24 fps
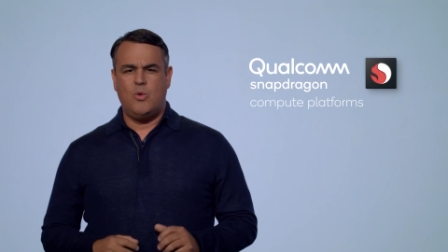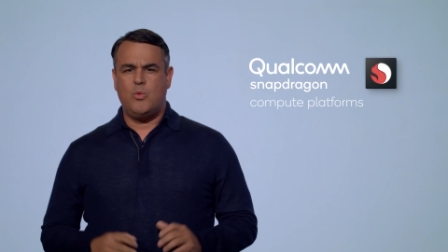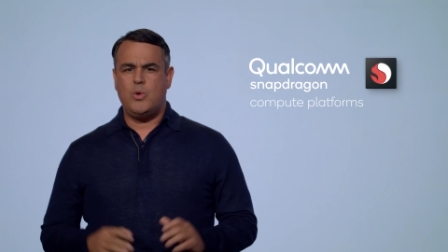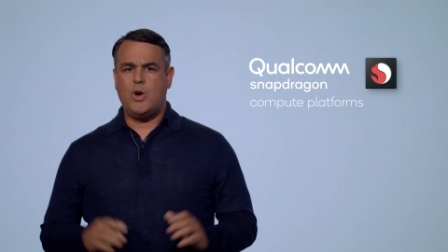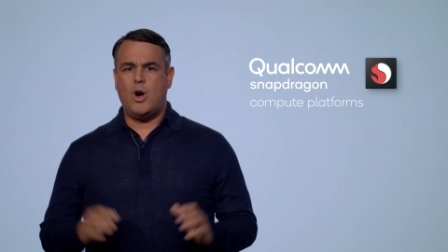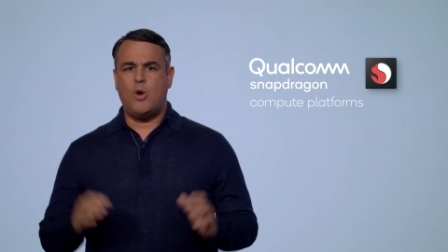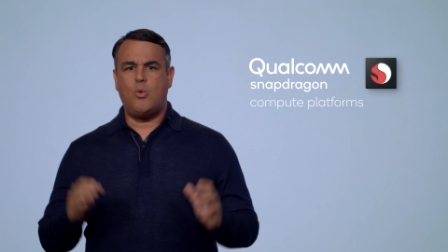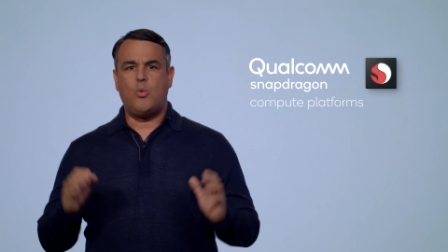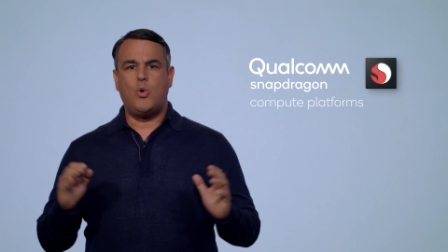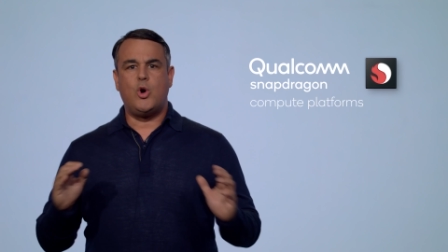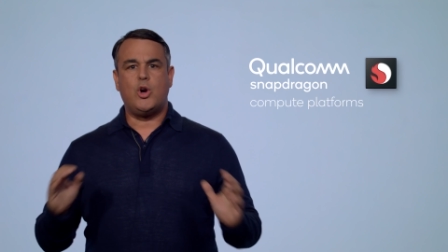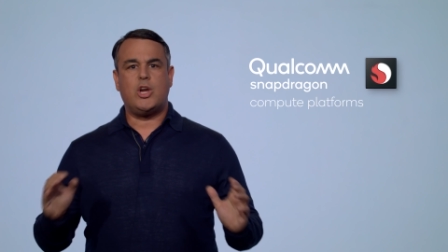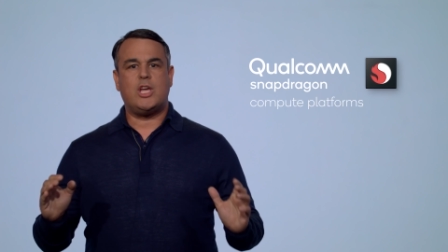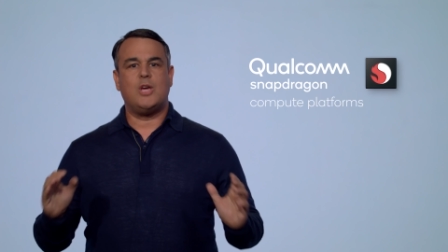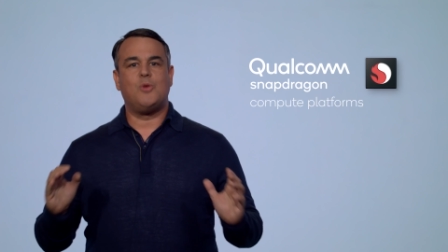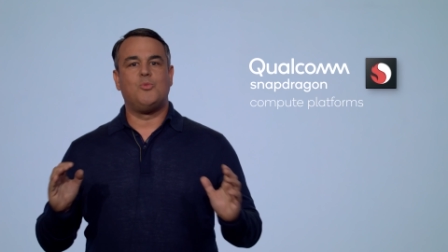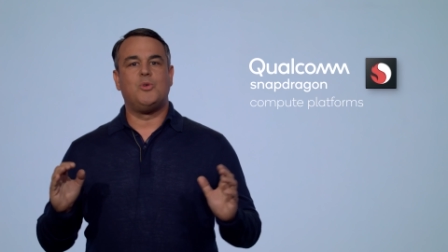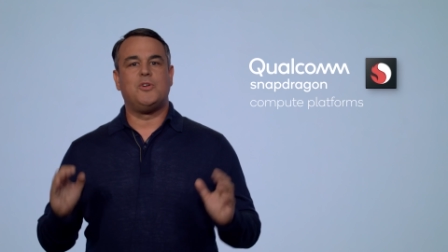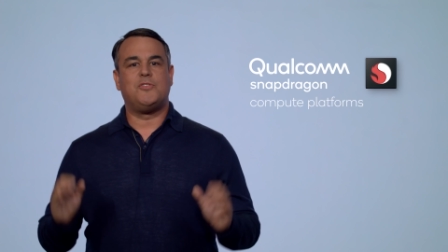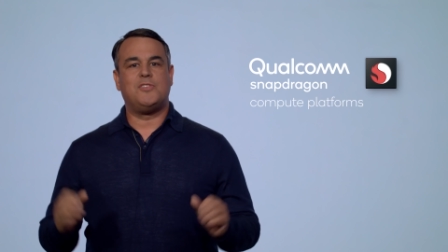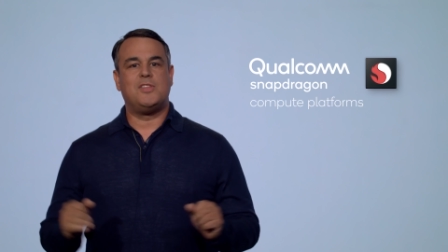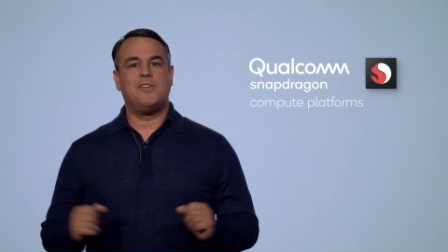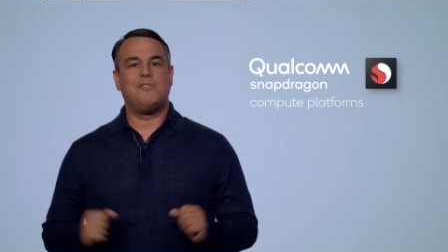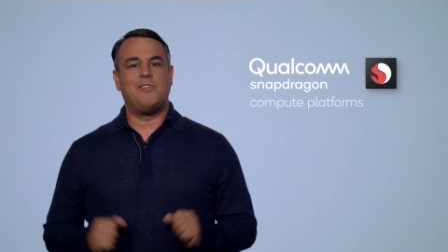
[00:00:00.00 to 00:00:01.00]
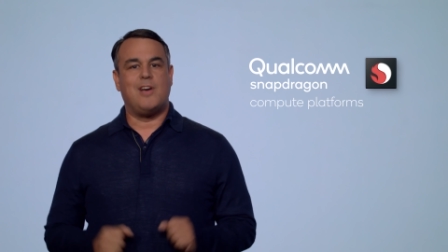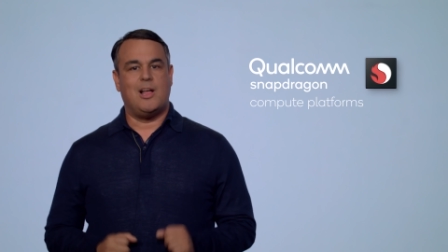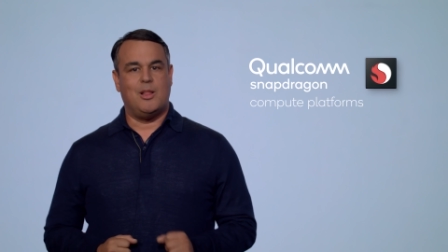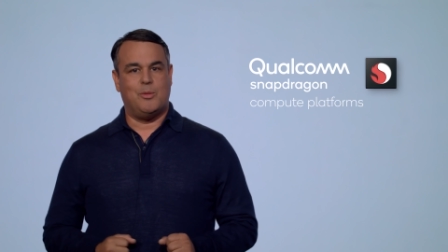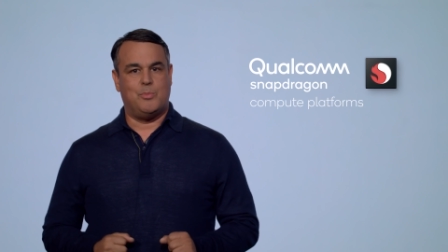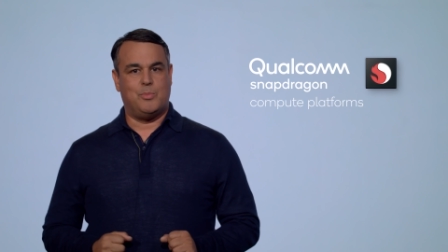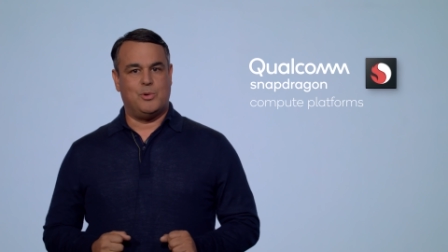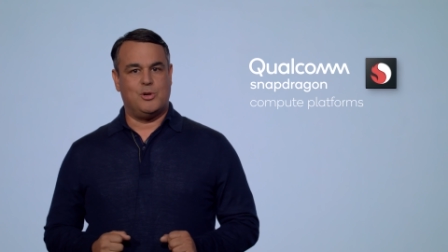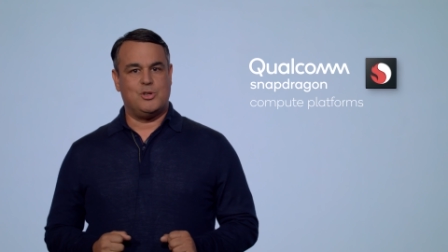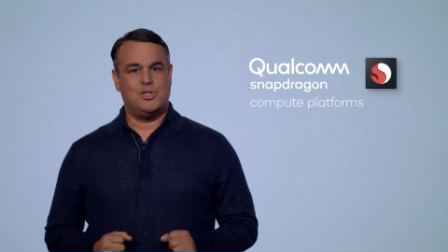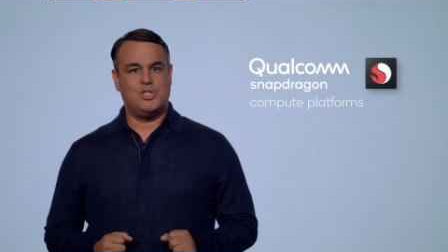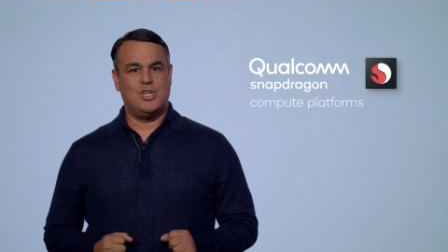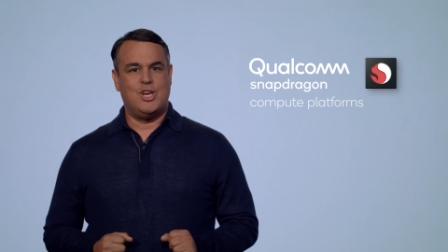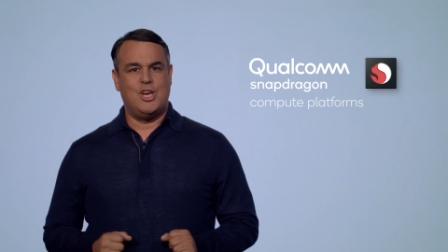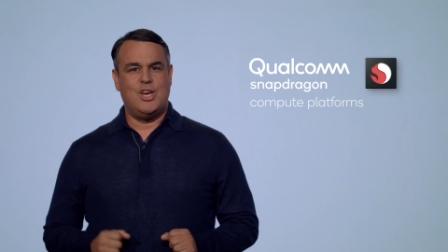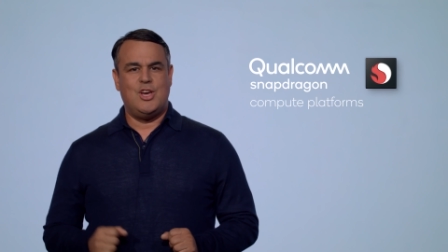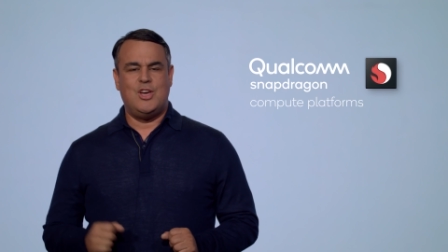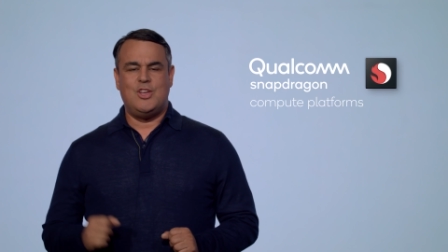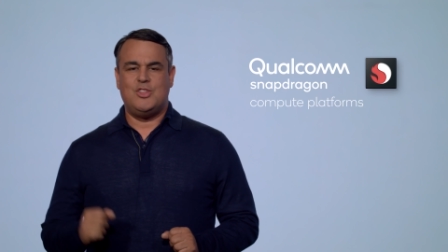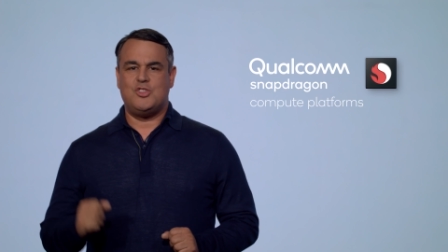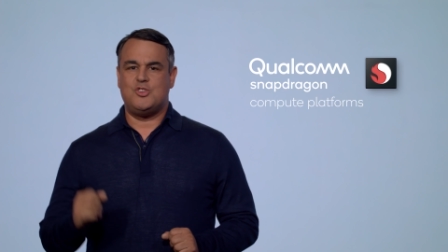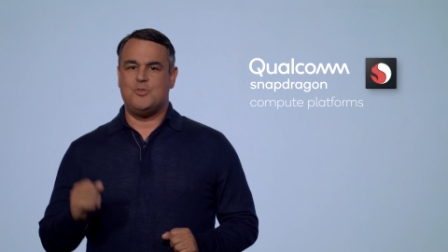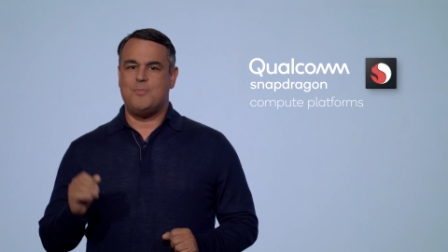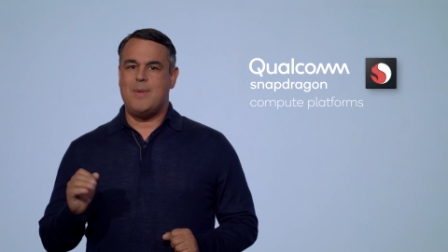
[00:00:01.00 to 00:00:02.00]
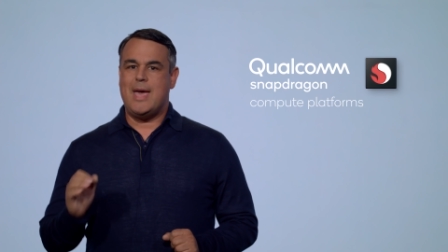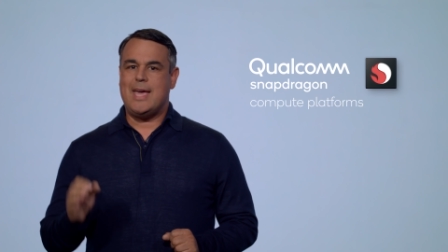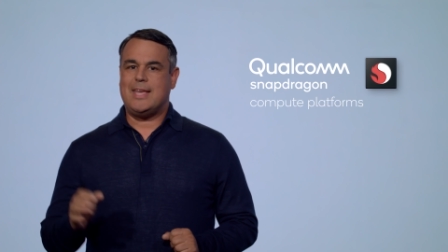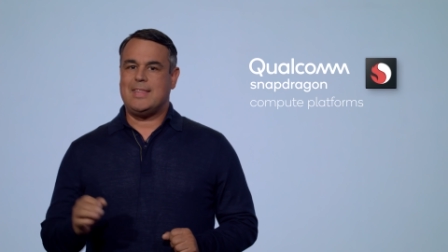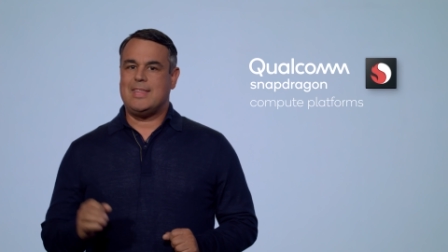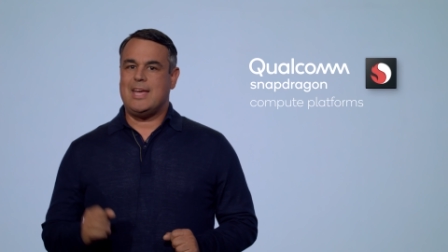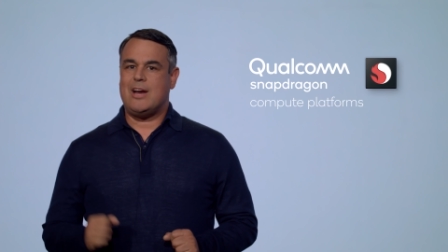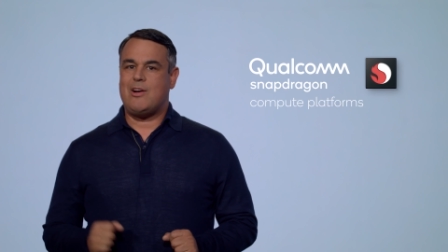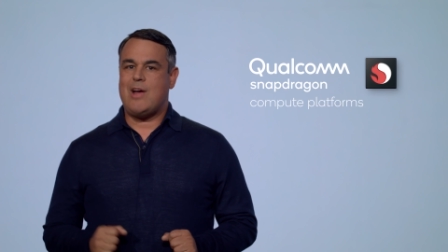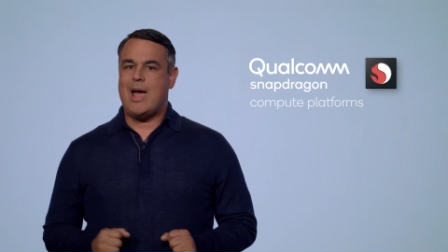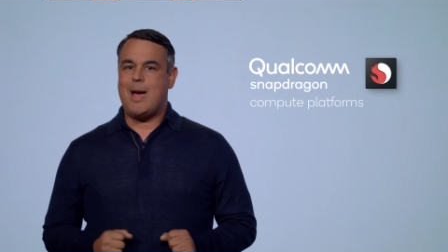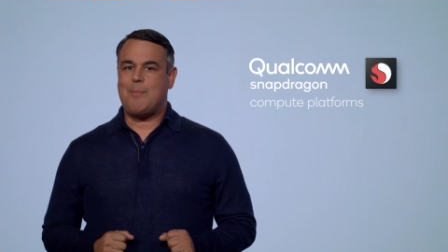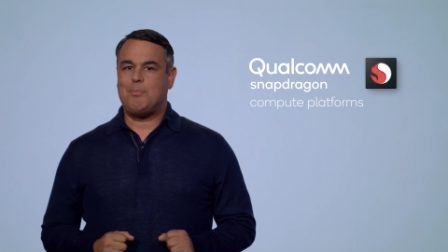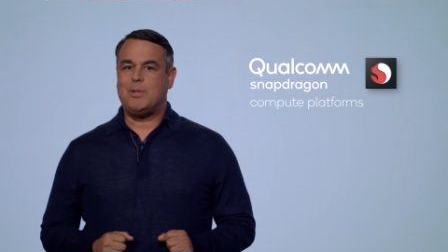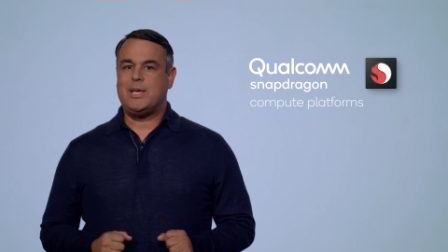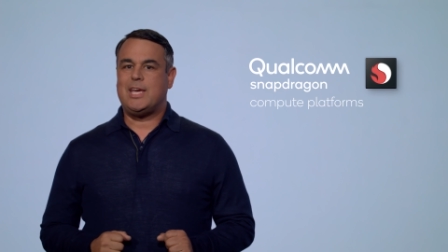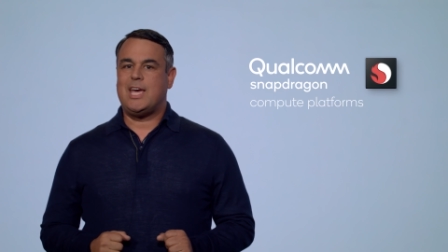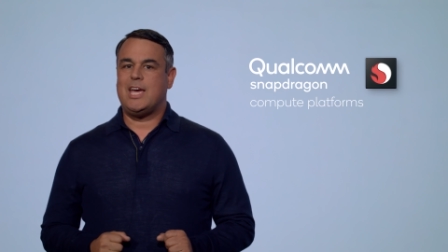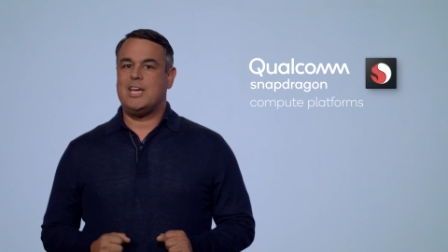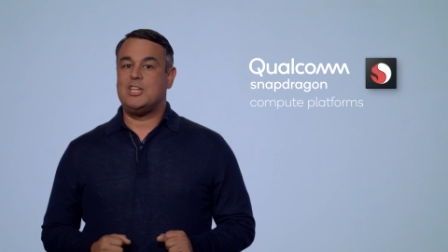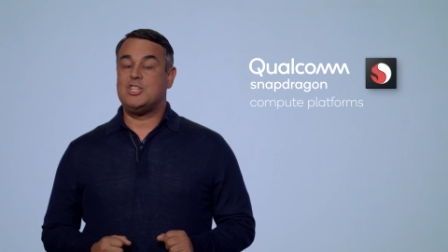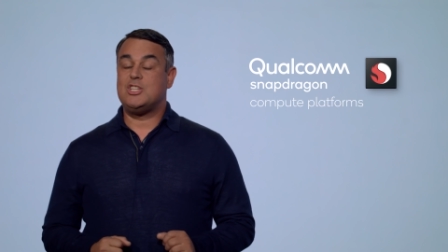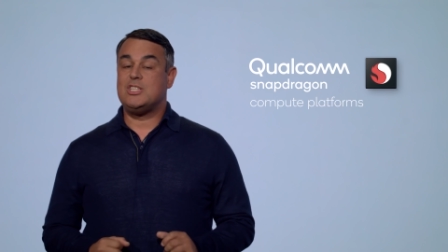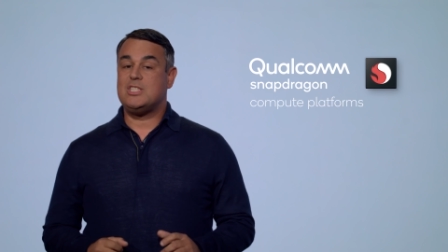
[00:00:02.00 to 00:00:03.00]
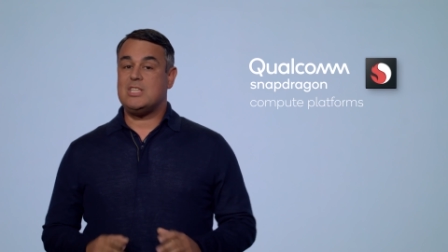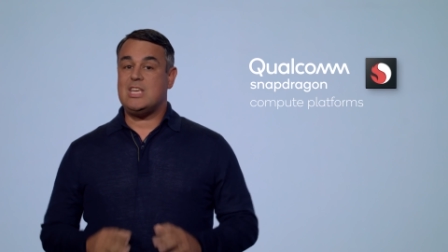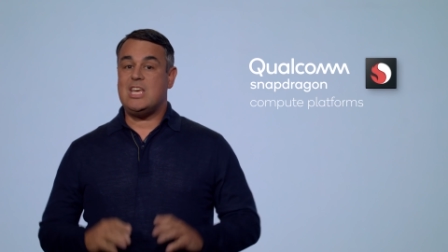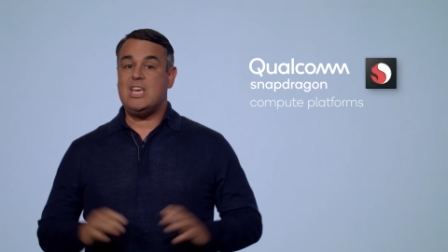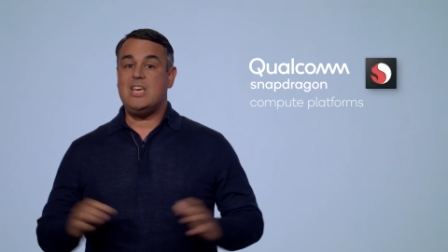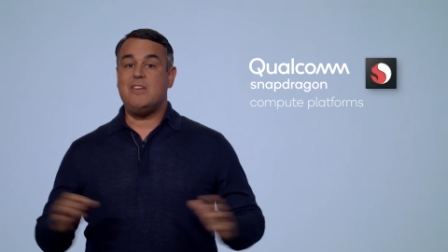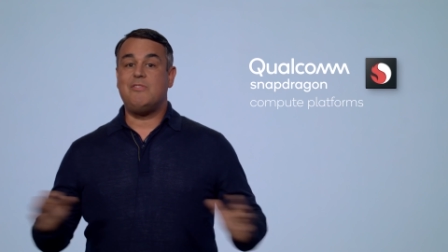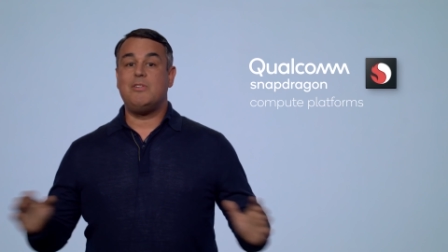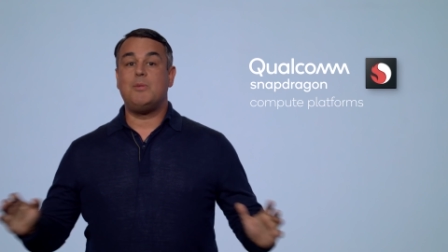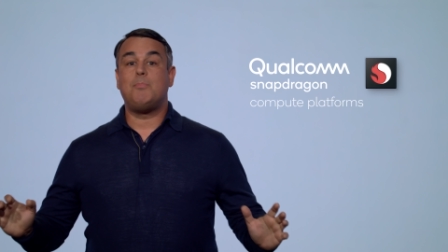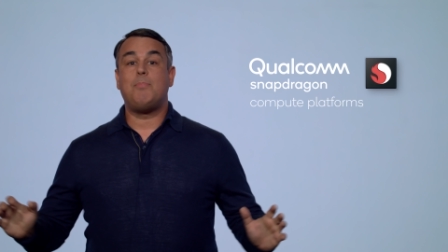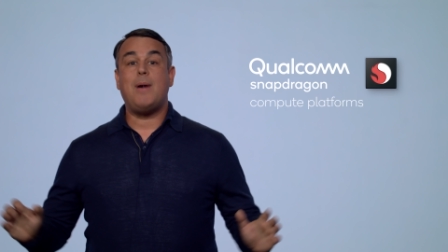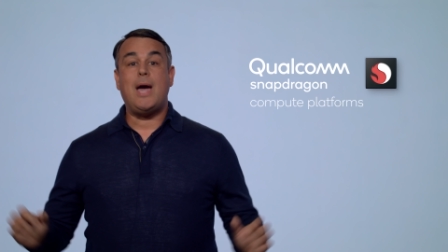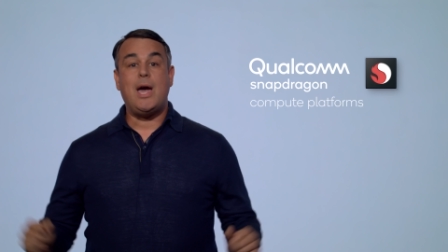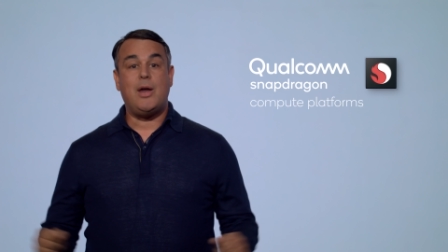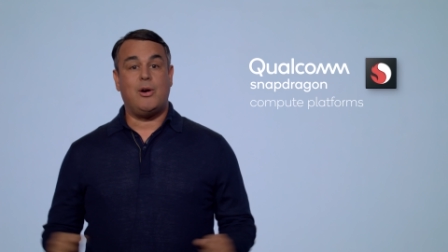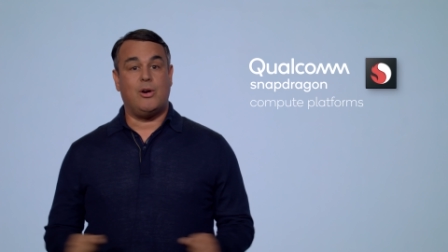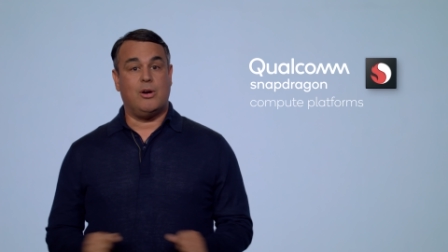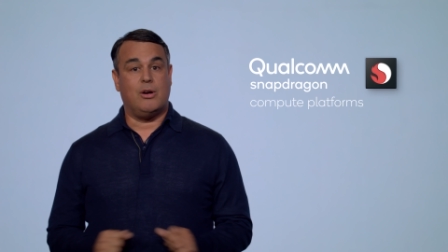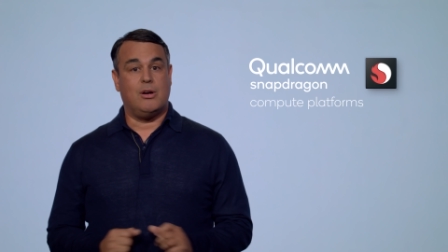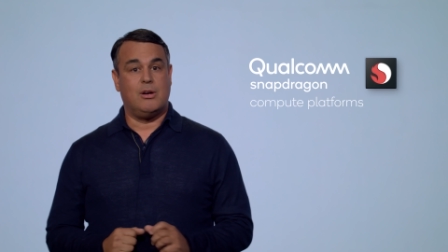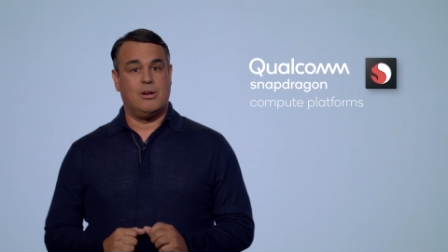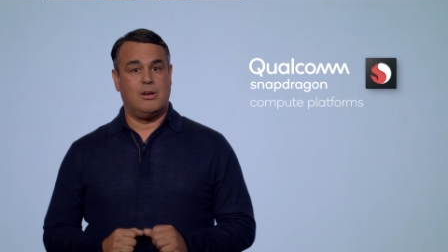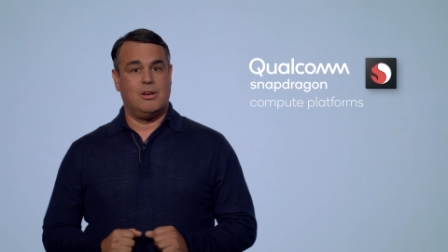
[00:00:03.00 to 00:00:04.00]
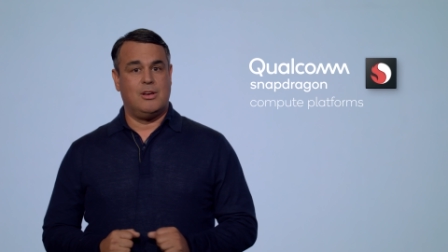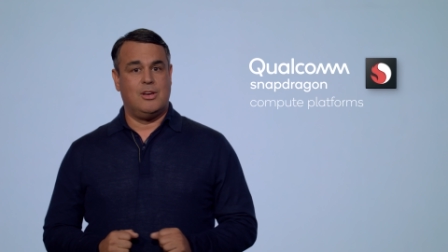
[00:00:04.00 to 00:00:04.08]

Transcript: We are working with developers to make their applications even better